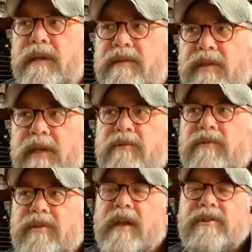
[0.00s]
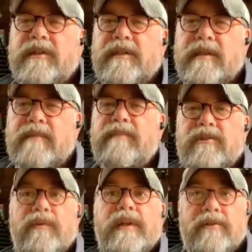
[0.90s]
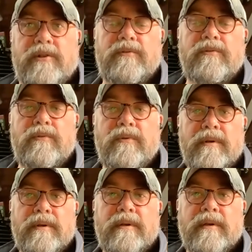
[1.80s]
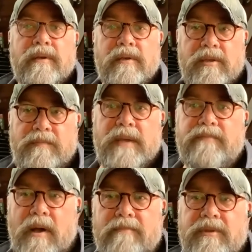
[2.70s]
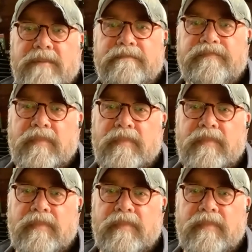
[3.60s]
its intersection is in between two speed humps.